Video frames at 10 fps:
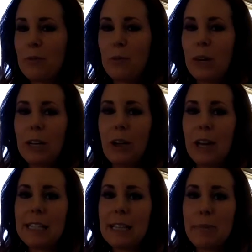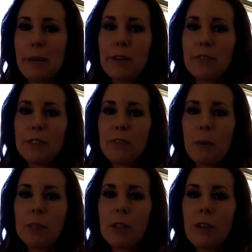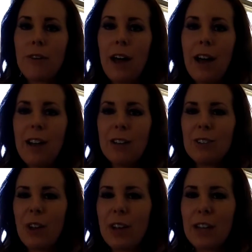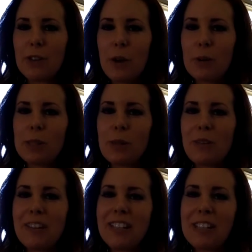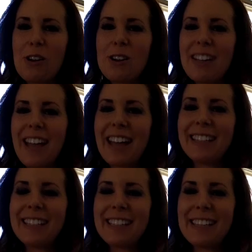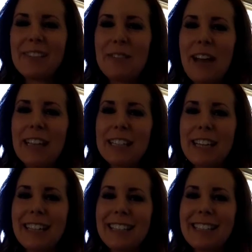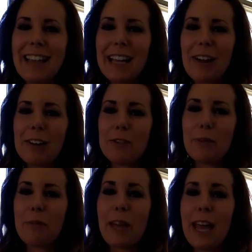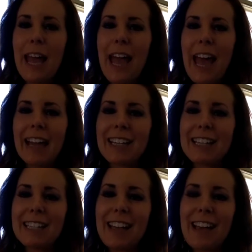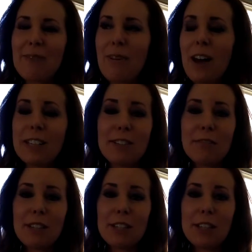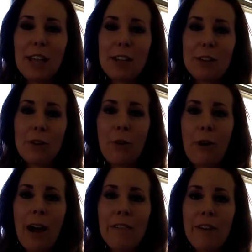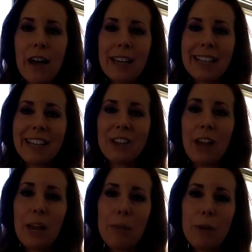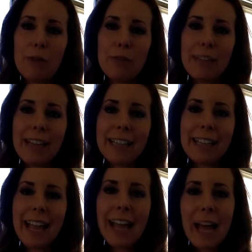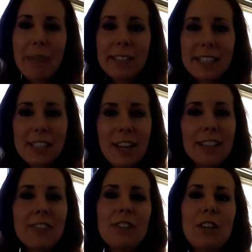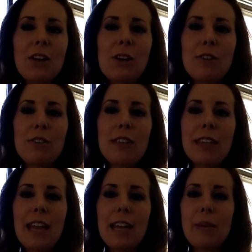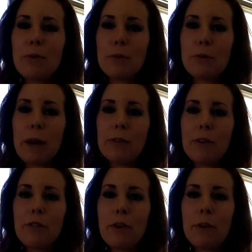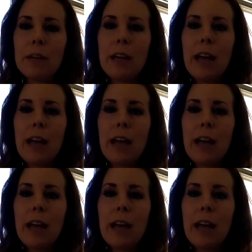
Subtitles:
really only seen benefits from it so far. No gastro whatsoever. So yeah, just give it a bash and take courage from me. And I just wish that you all have a sunshiny, beautiful day today. Please share this video if you think that anyone would benefit from it,